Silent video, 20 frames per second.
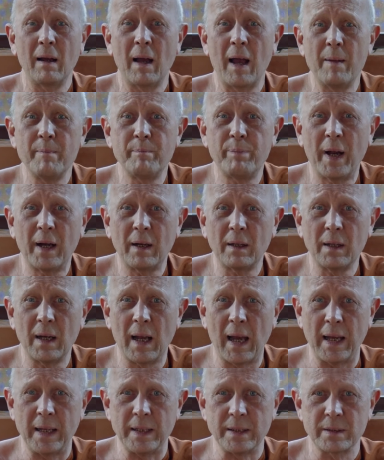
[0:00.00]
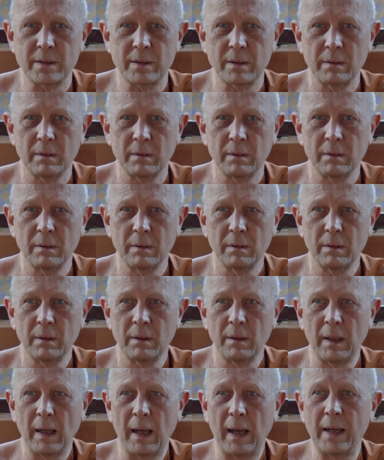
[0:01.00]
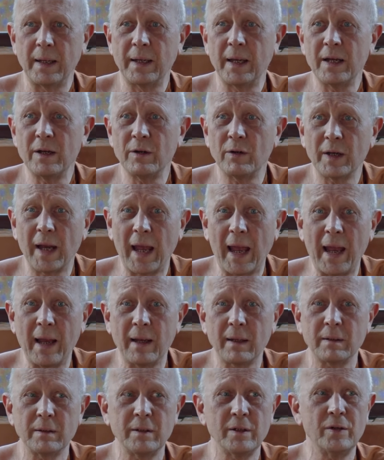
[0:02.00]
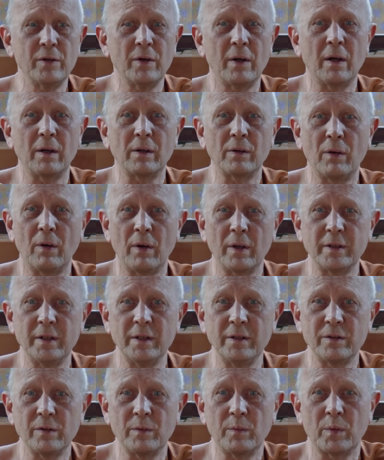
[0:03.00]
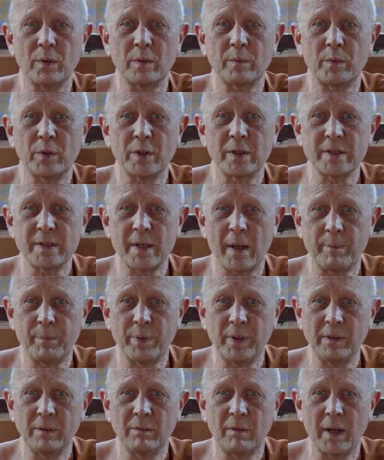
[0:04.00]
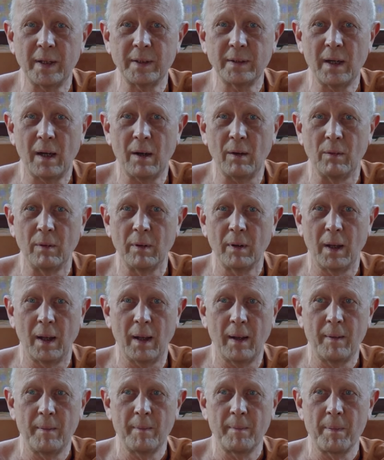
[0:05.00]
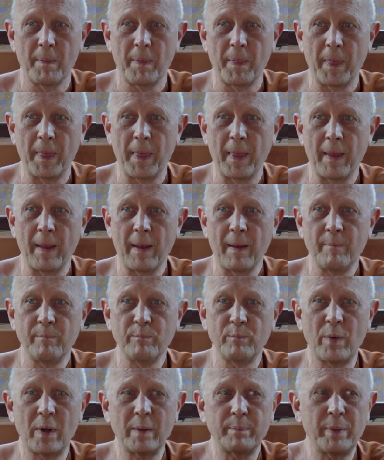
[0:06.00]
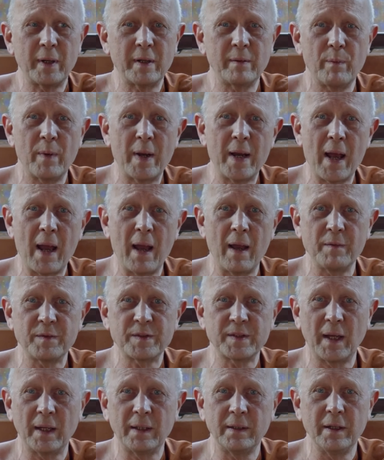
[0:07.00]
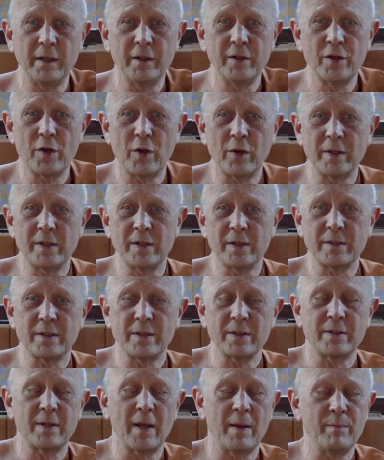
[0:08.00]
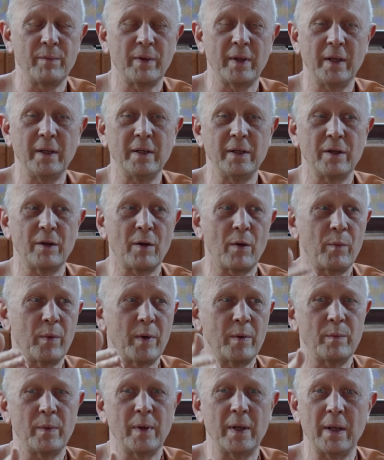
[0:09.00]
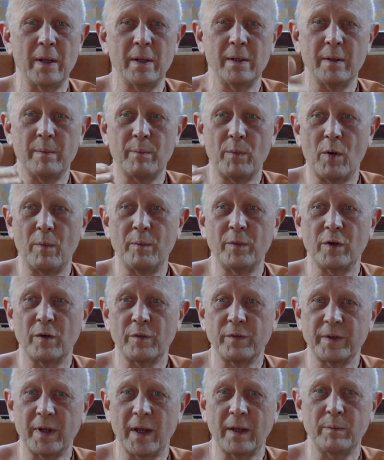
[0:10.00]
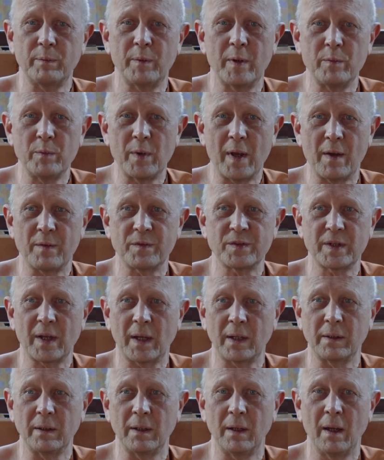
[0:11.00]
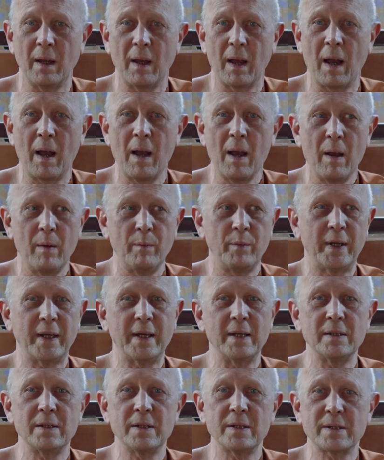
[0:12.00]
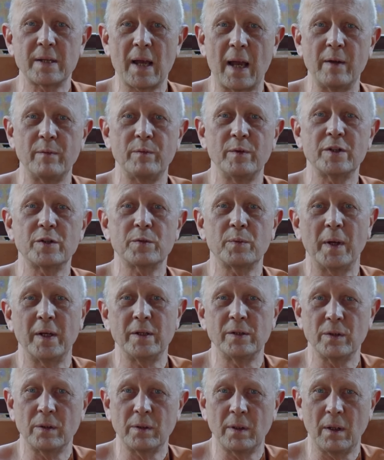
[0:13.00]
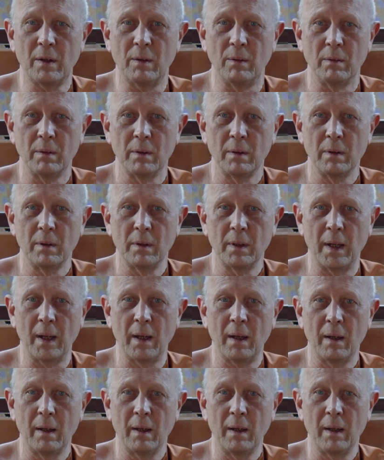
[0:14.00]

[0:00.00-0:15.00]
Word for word: I'm paralyzed. I cannot act, you know, according to what is happening right now. Yeah? But when I have sati, you know, it is the same thing, you know, when we, in the moment of death, when we have sati, yeah, we can decide which way to go, yeah.